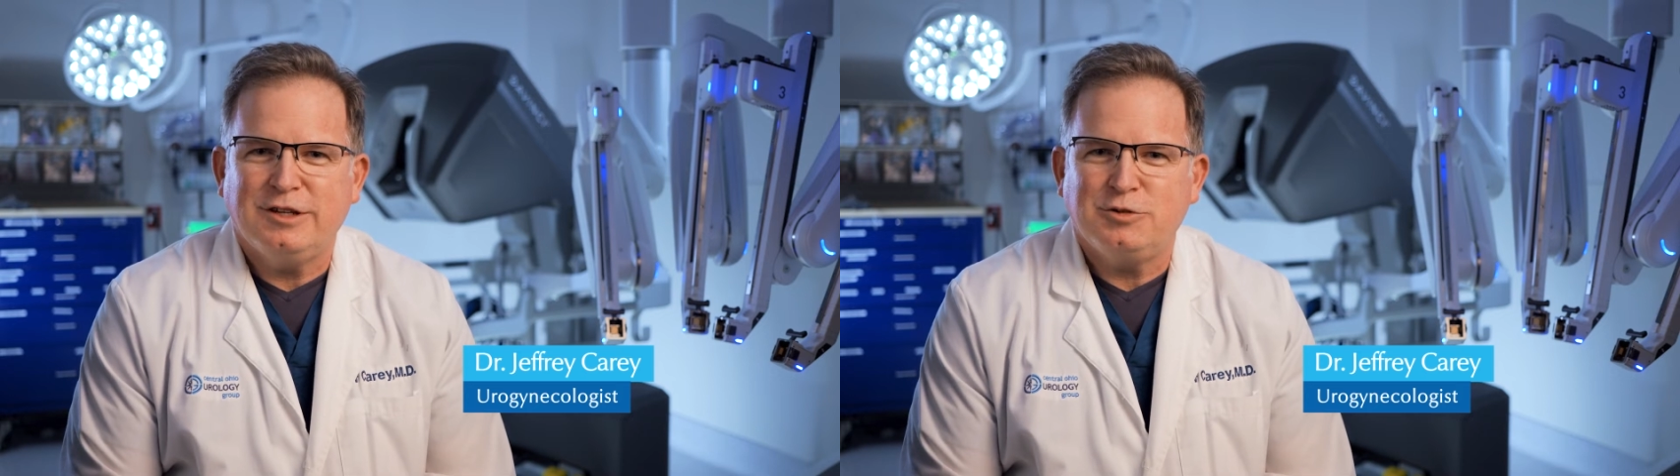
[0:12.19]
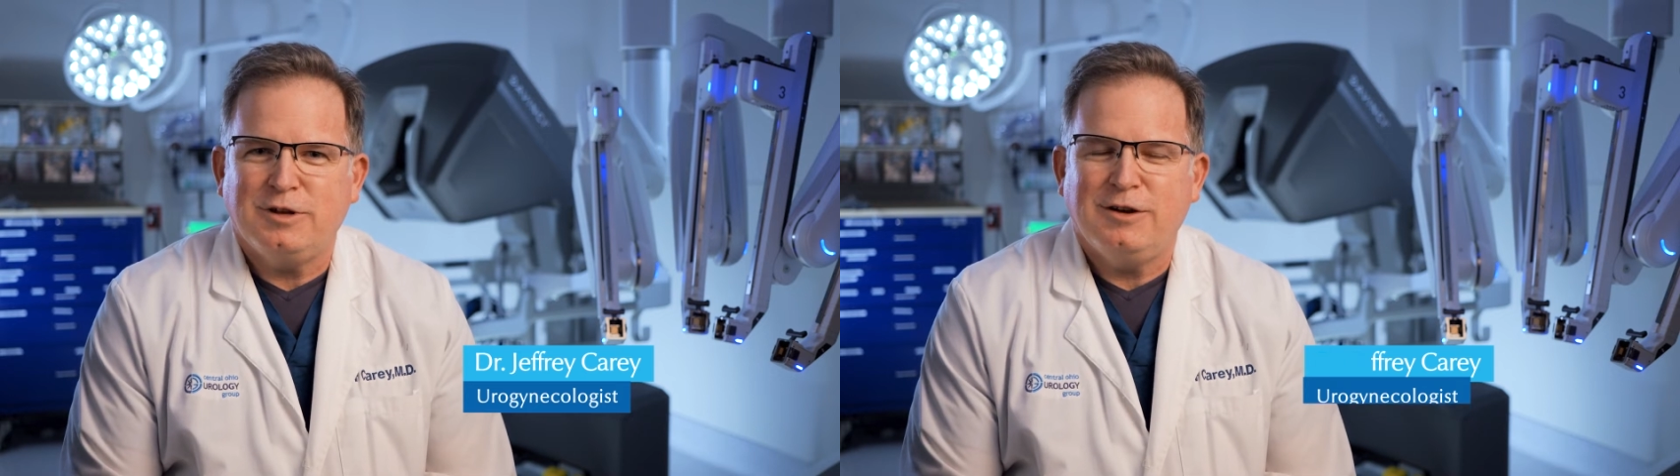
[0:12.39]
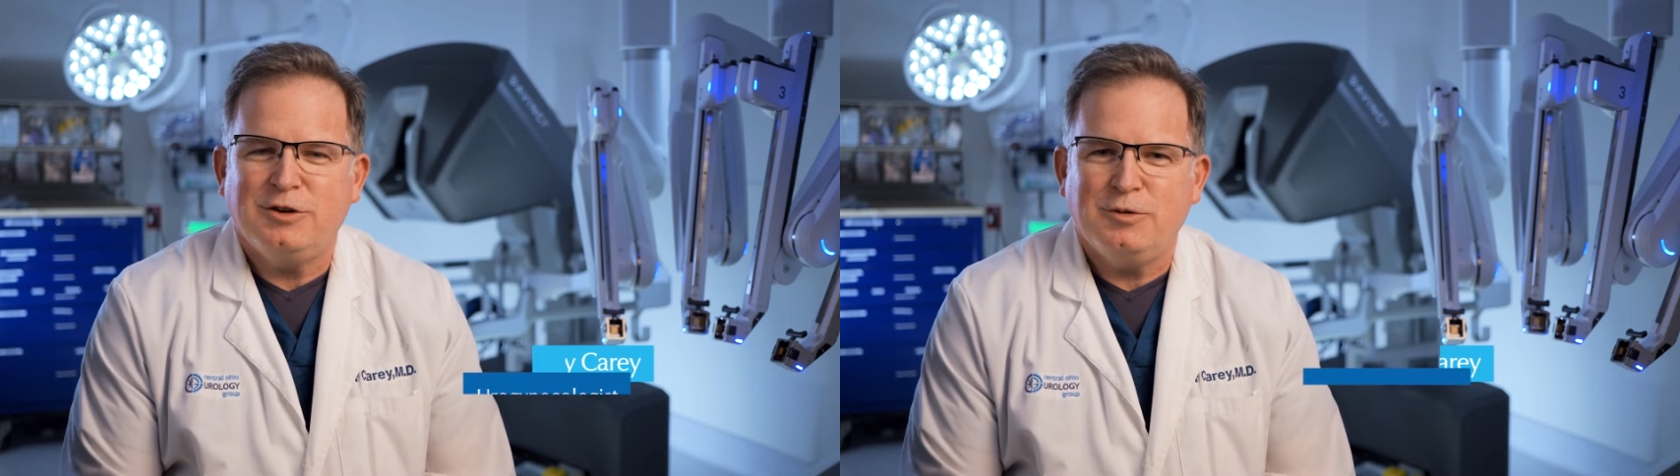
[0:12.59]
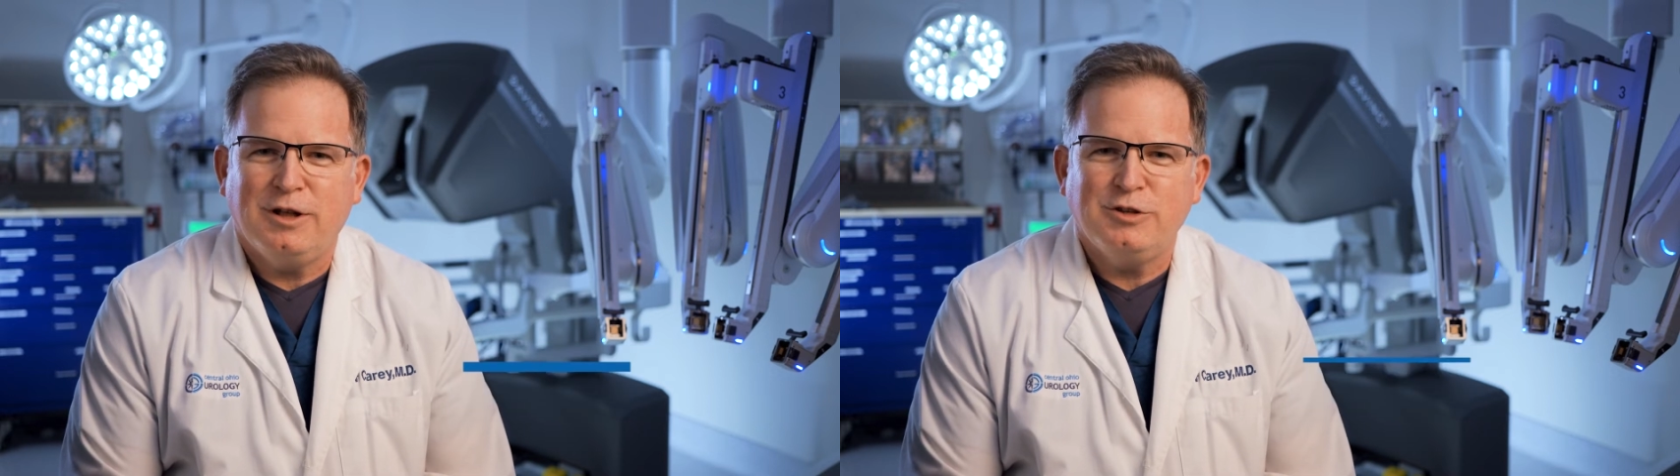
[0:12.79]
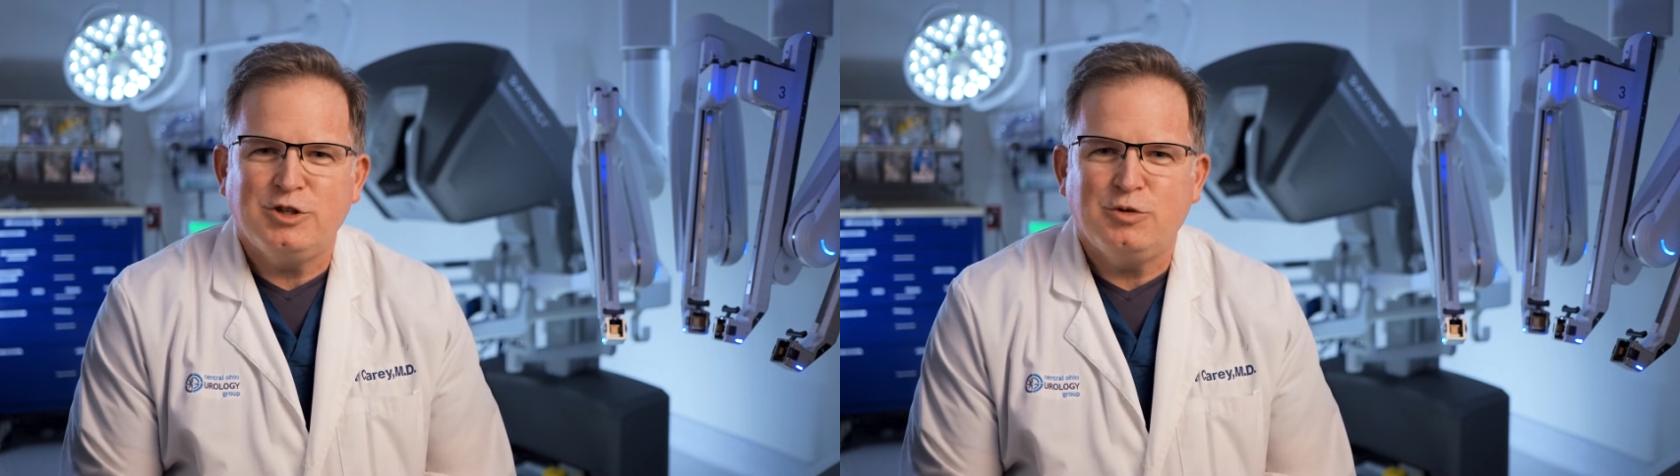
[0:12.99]
Central Ohio
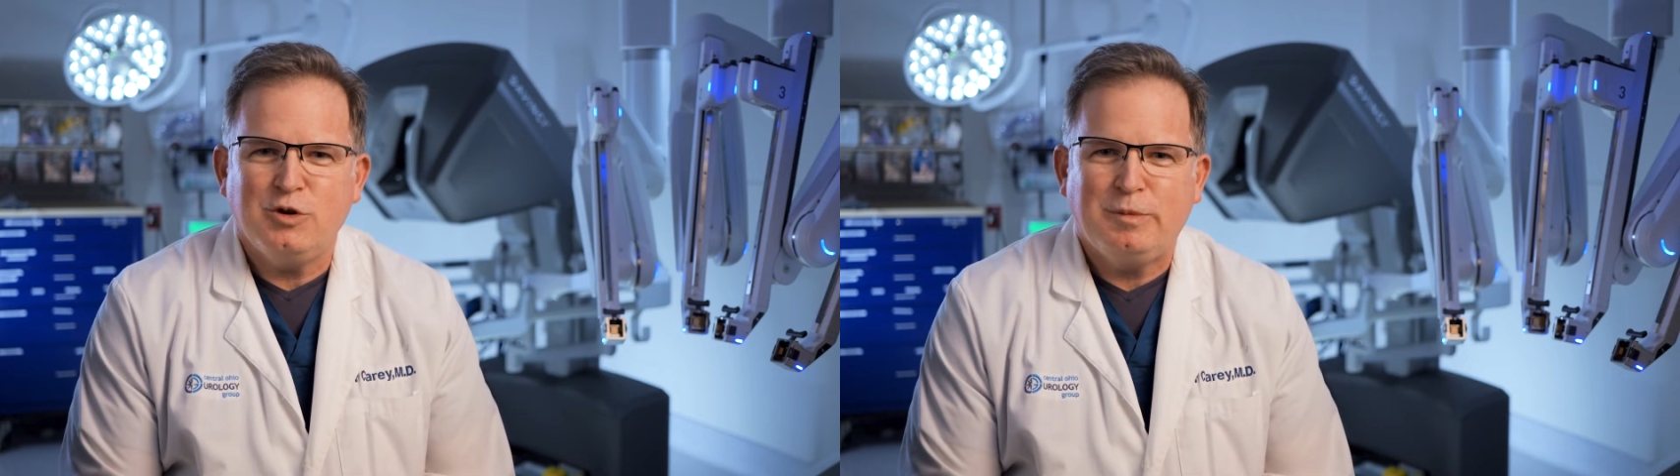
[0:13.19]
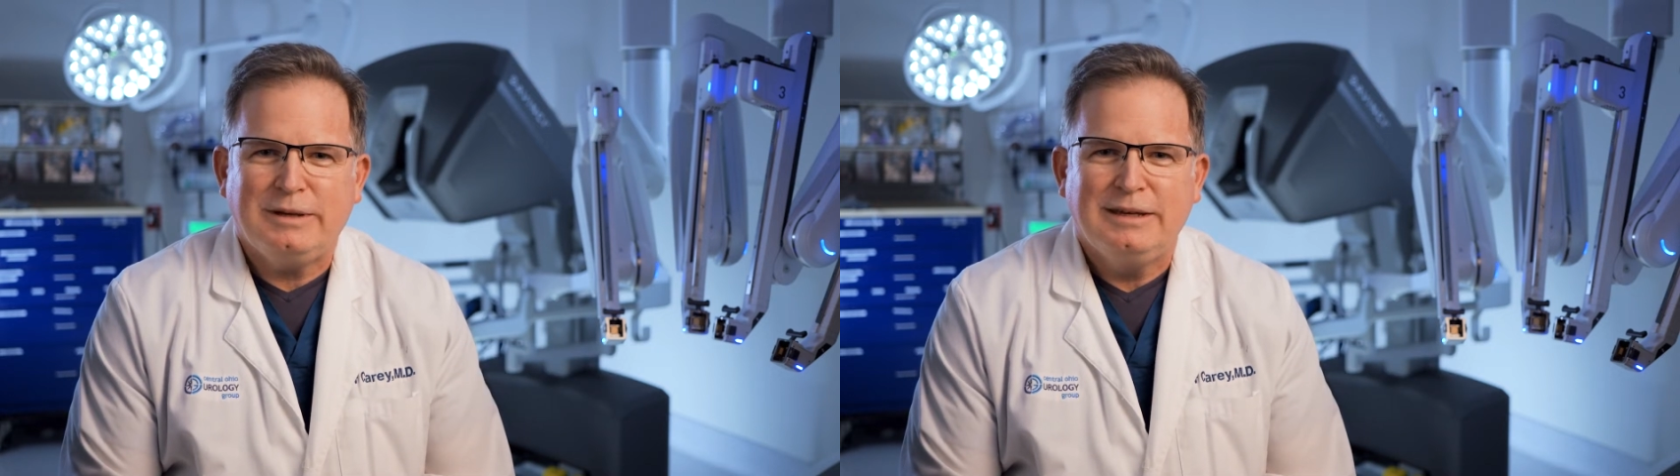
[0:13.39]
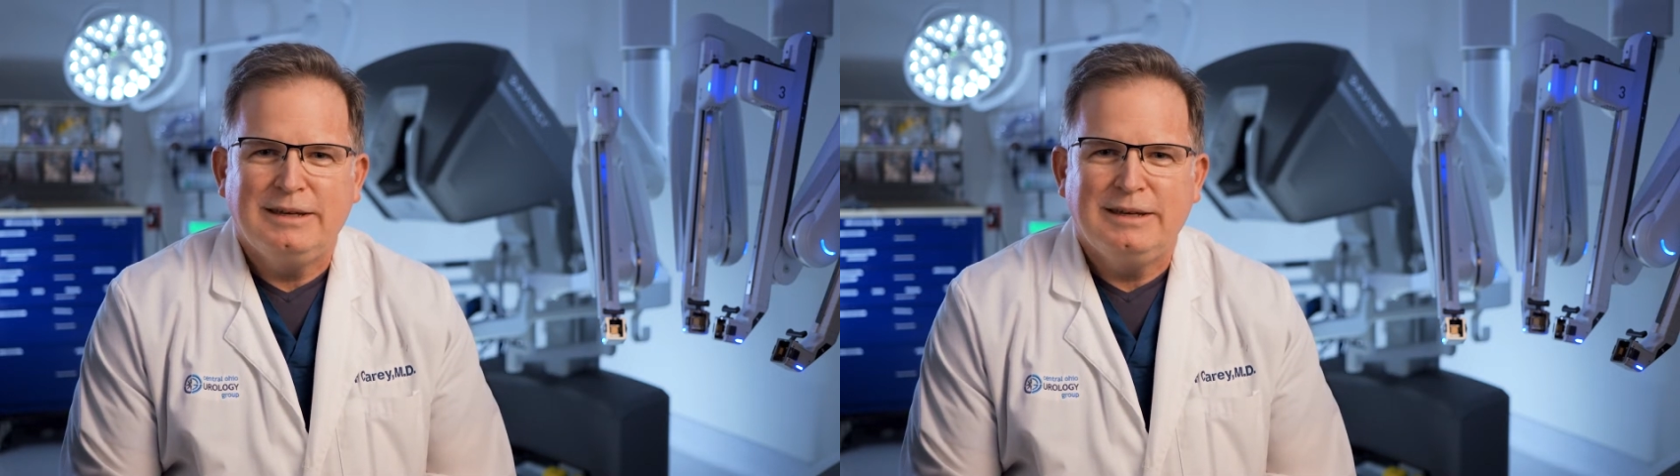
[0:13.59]
Urology Group.